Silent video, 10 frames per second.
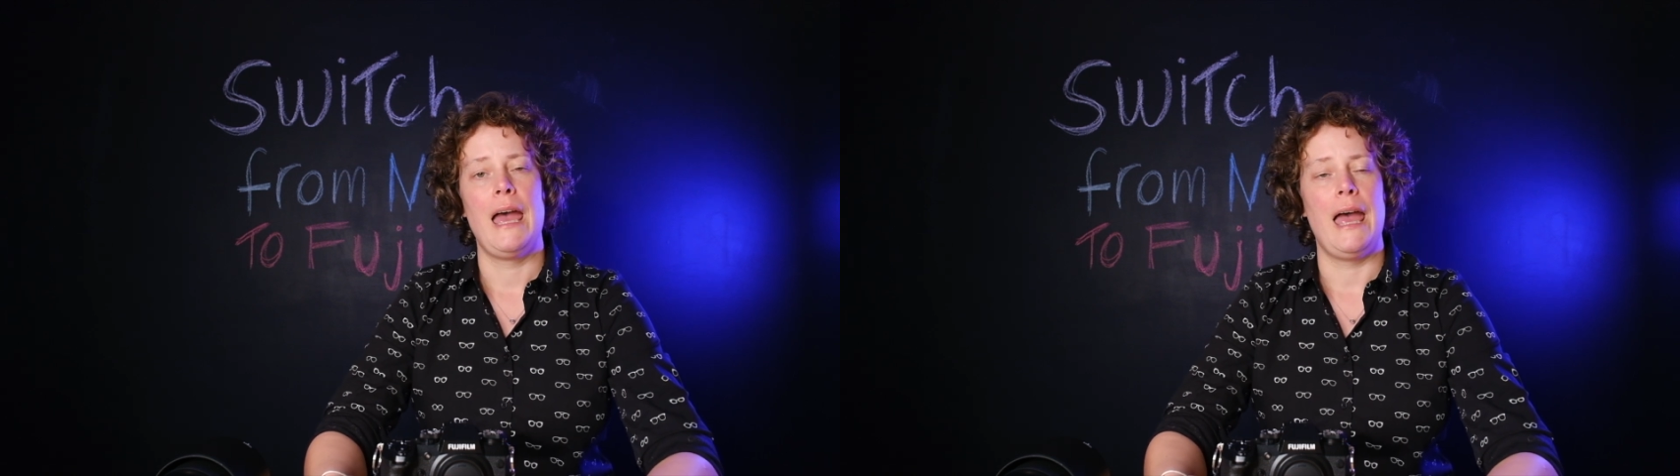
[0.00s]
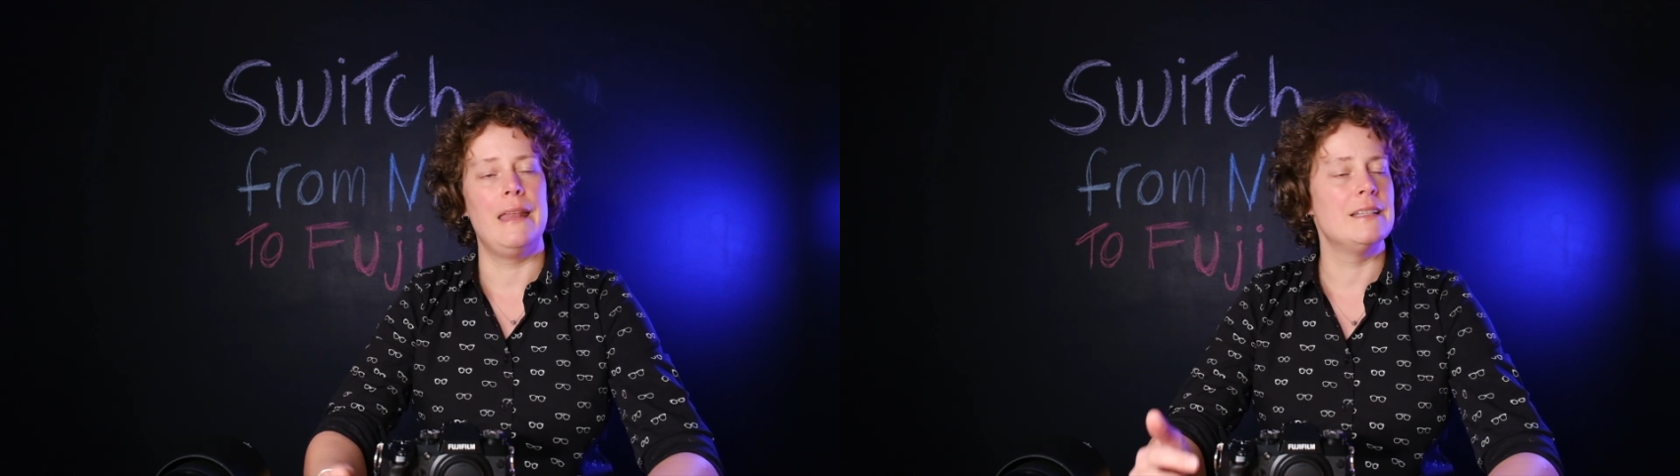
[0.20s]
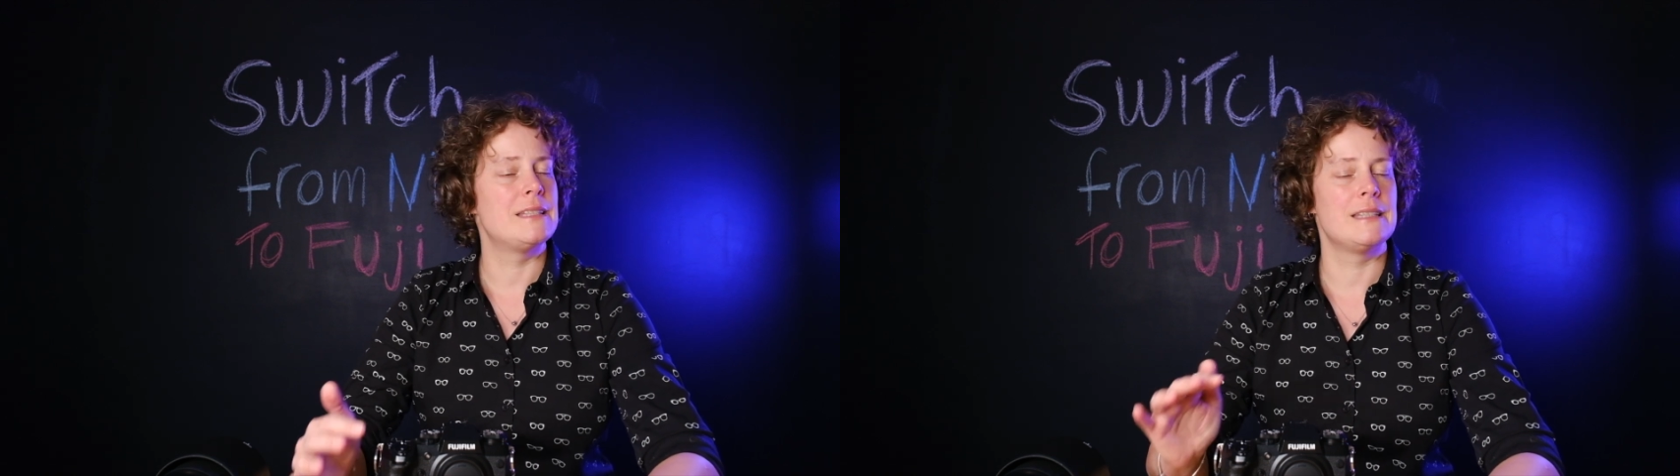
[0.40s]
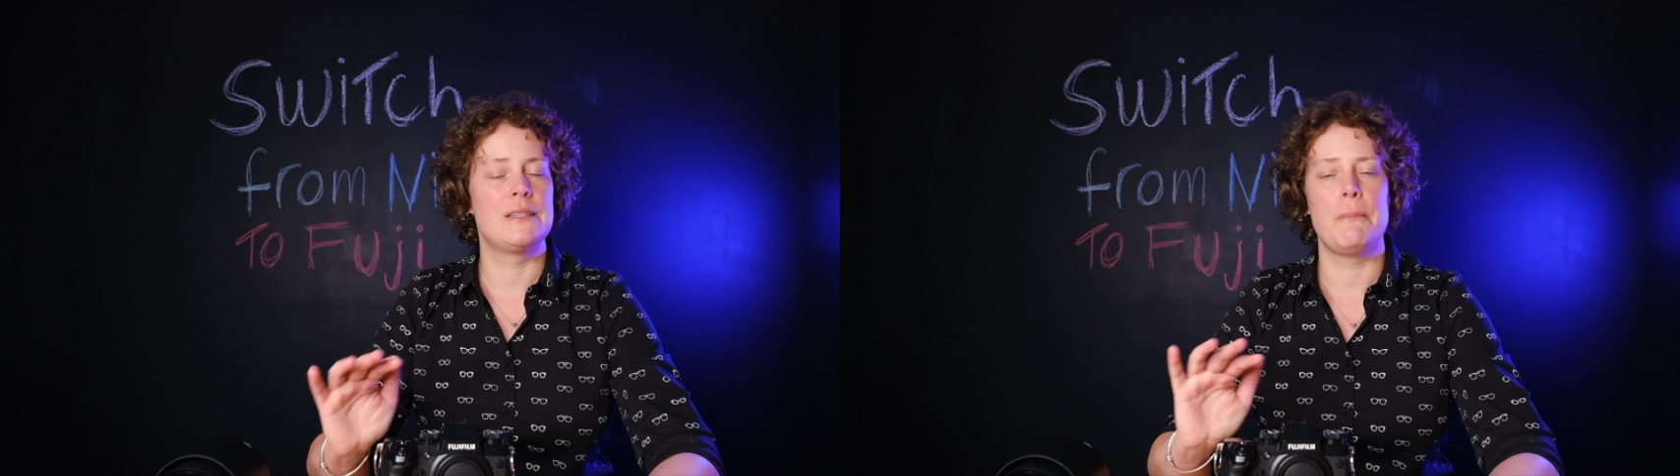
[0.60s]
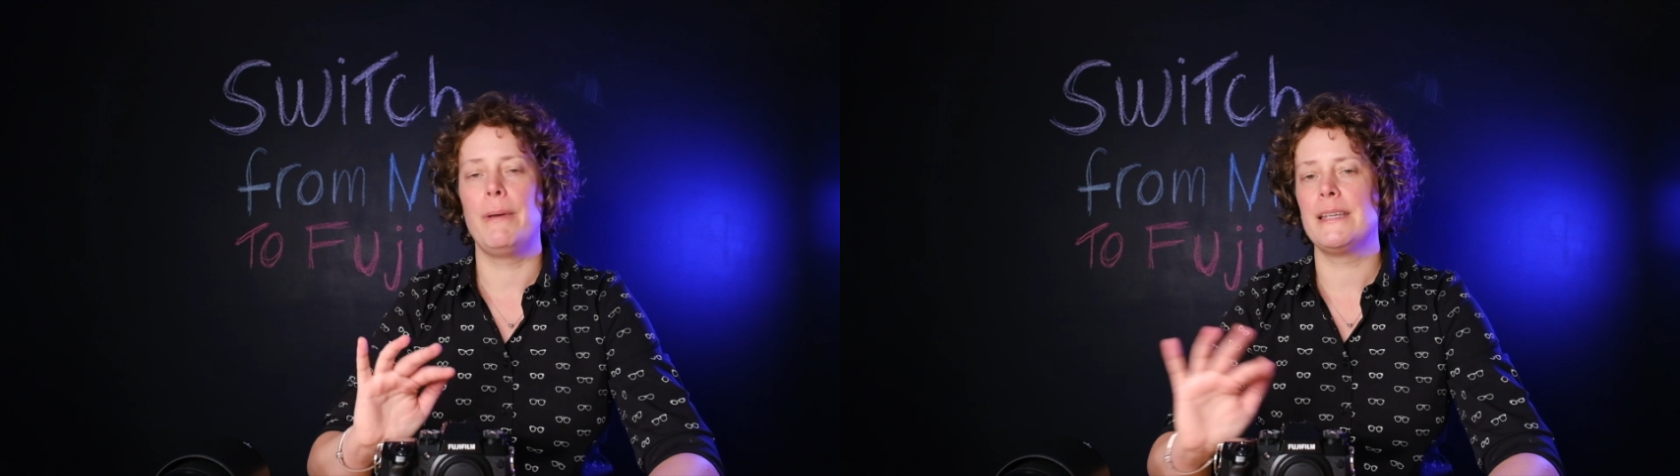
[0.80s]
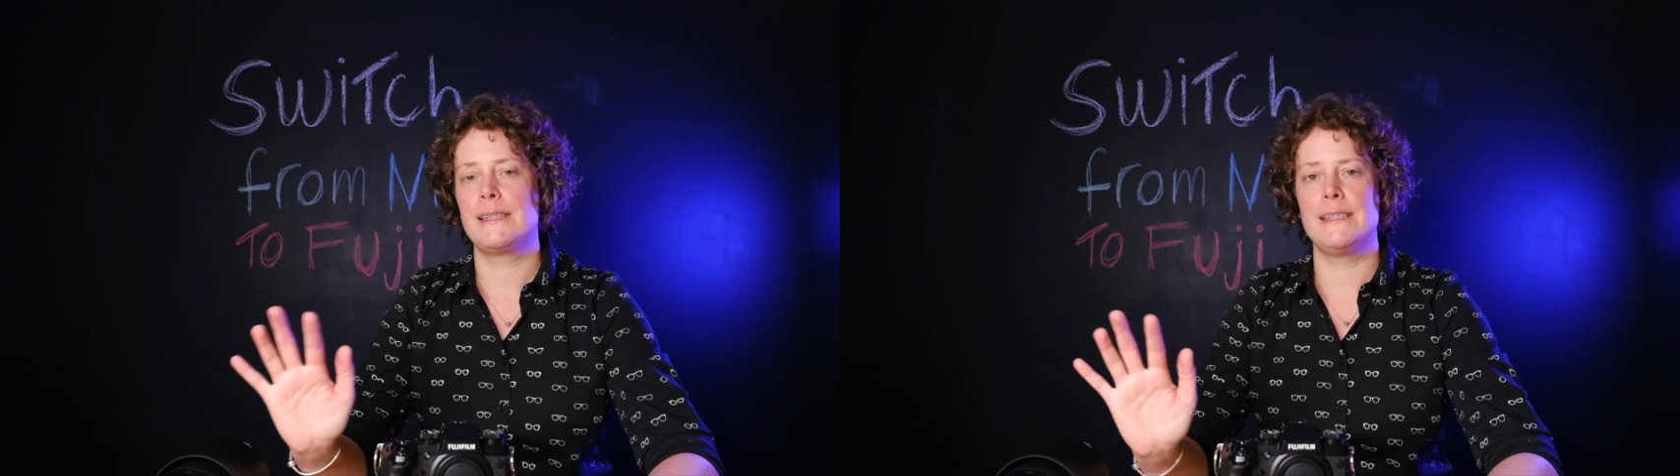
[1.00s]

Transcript: And this is the best